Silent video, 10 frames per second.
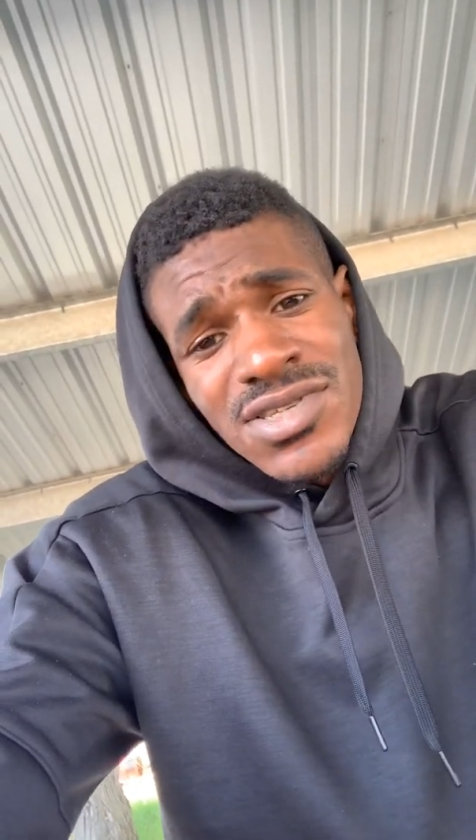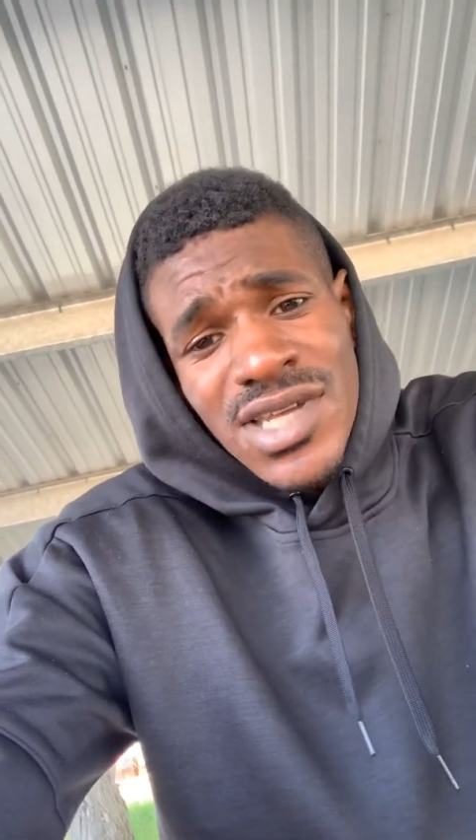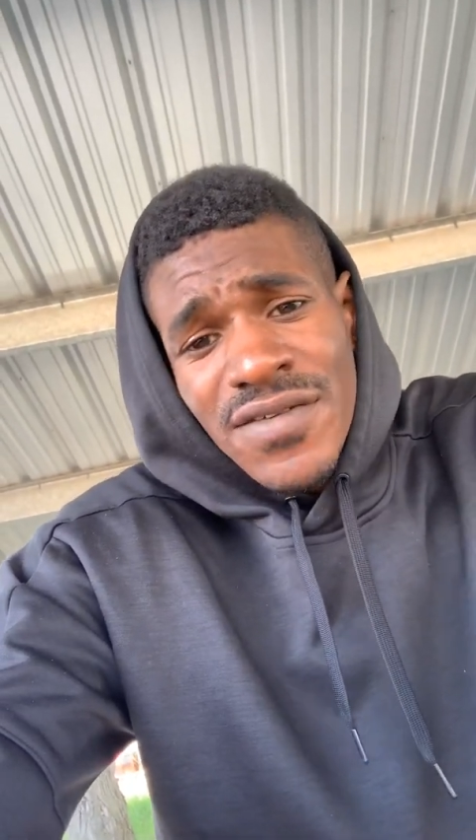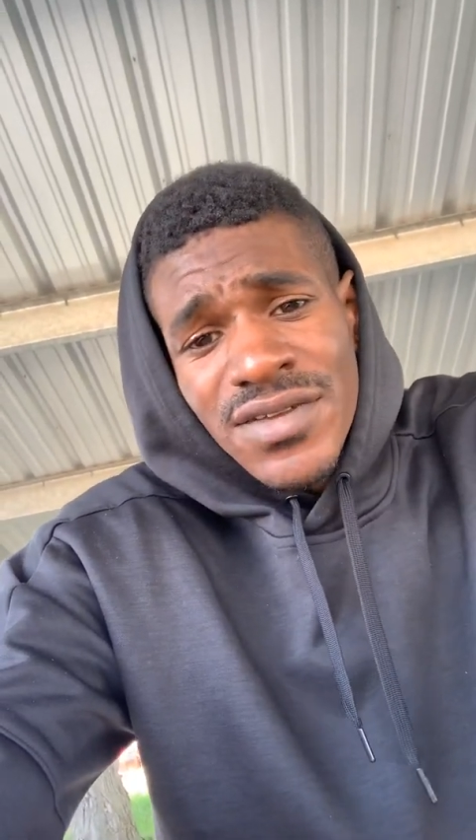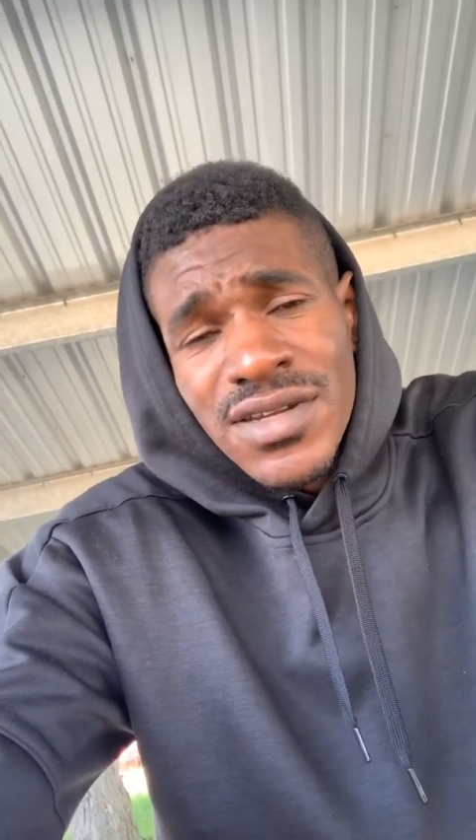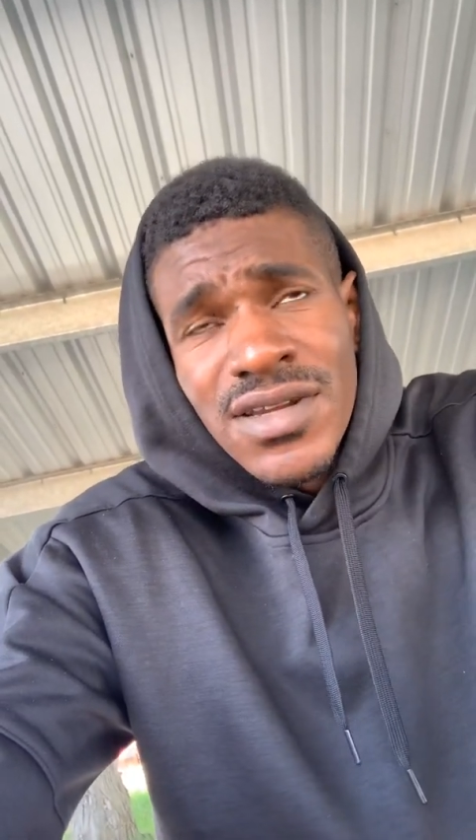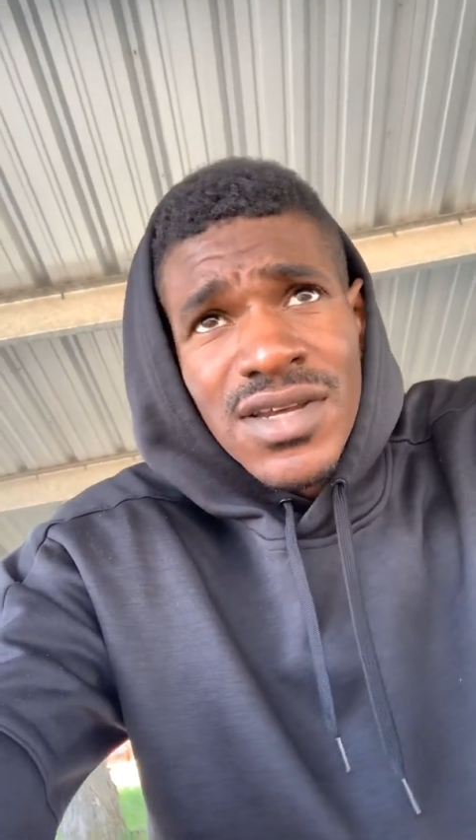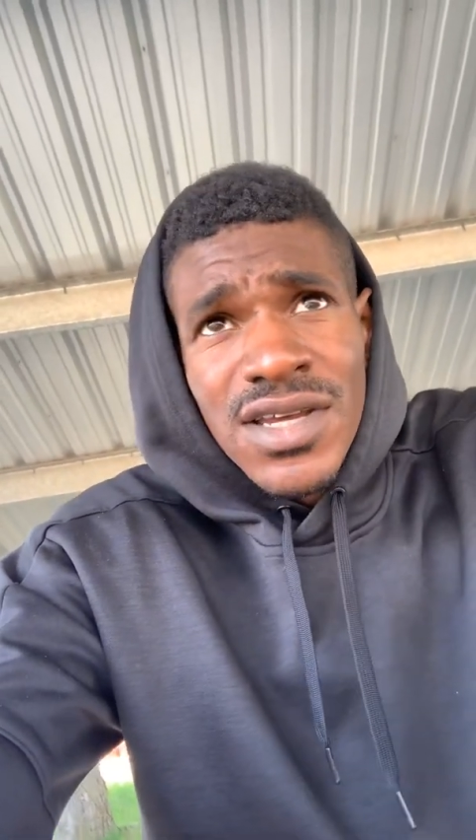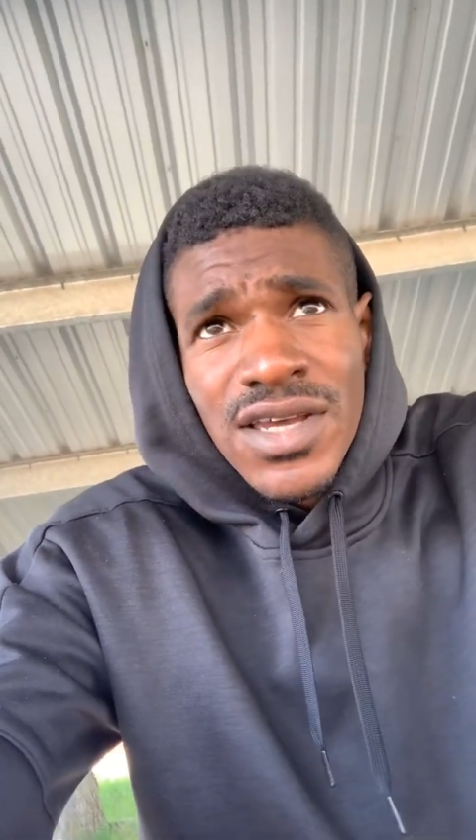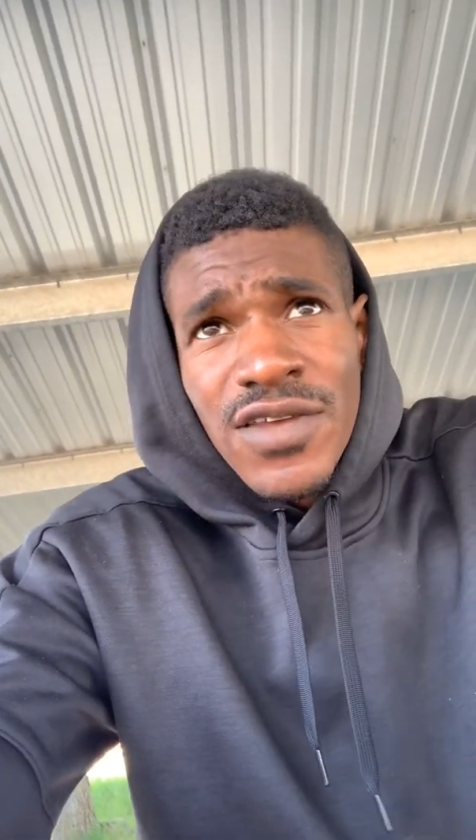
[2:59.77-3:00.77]
or 7
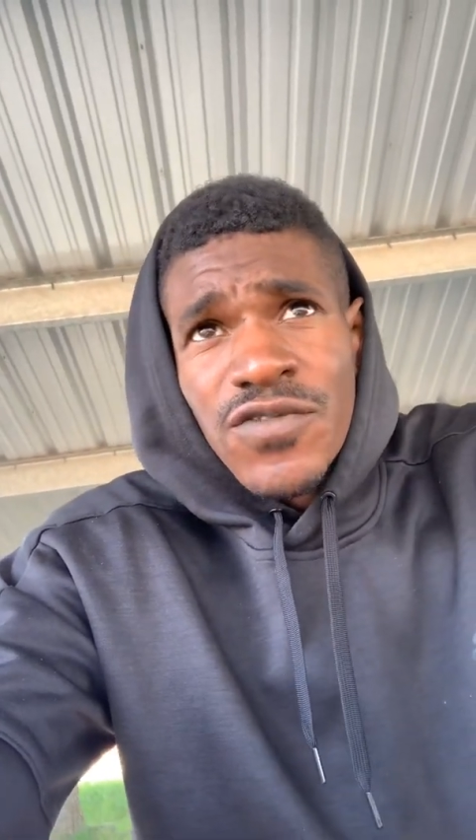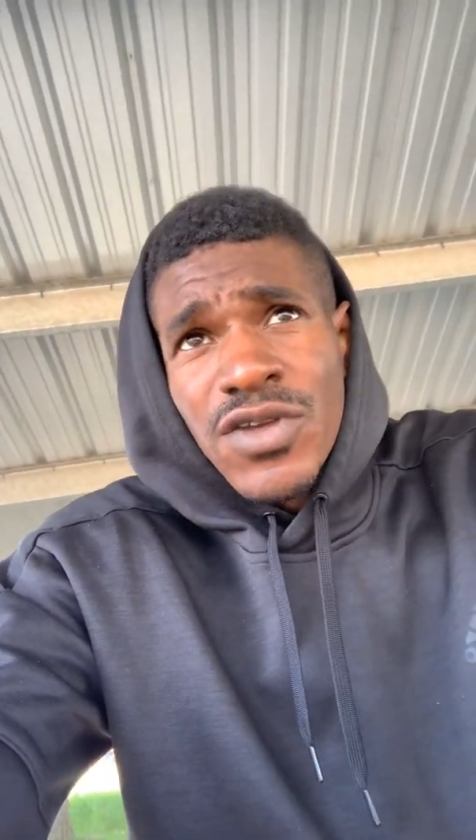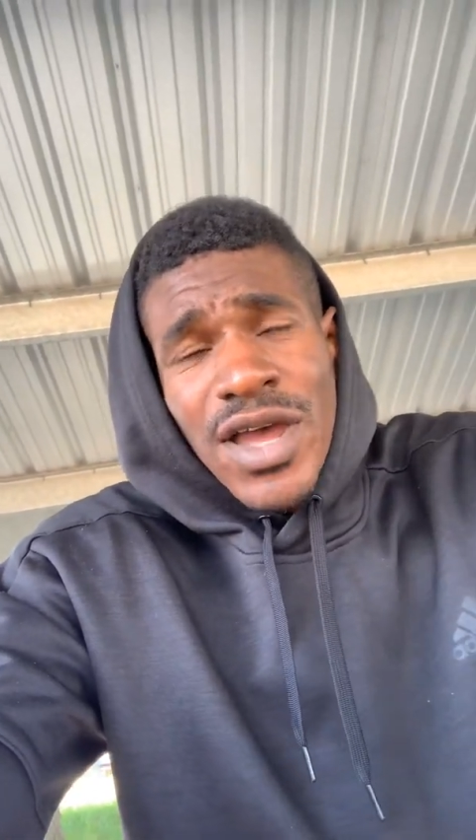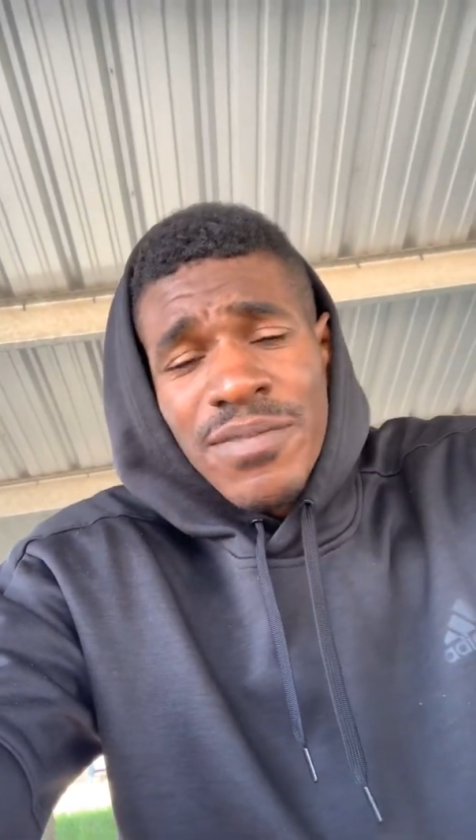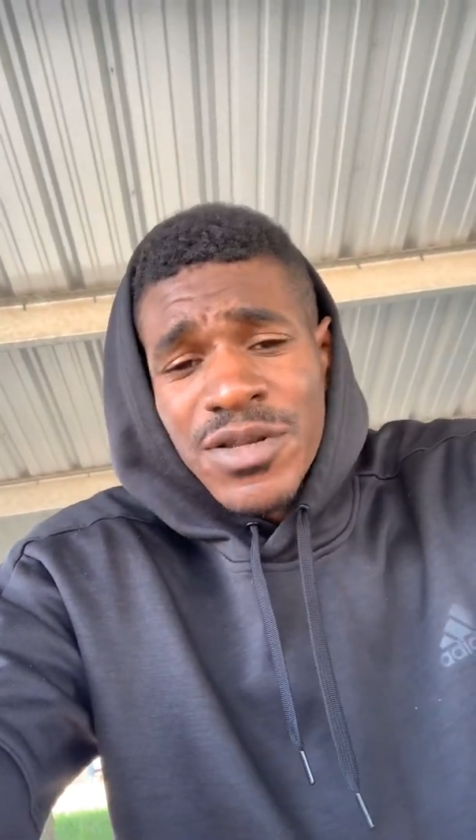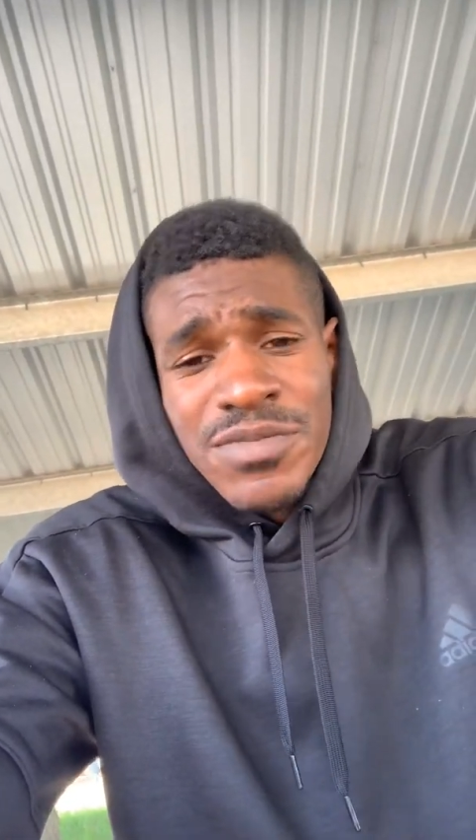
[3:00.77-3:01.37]
if you happen to